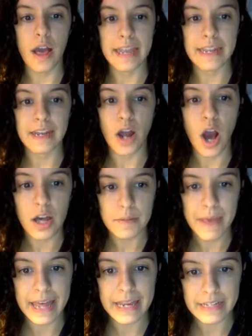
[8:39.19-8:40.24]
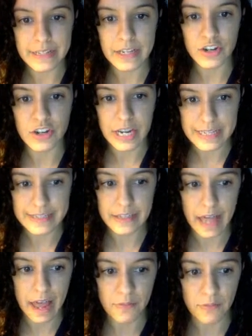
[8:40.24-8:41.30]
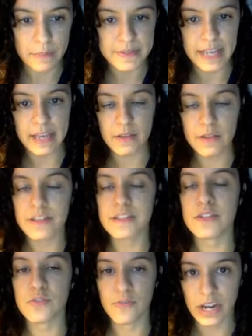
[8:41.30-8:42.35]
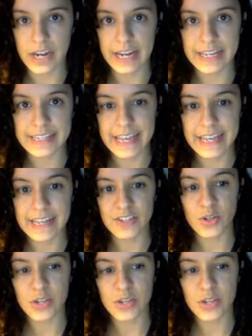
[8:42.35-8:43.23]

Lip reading: and it automatically creates a live website. This is very exciting.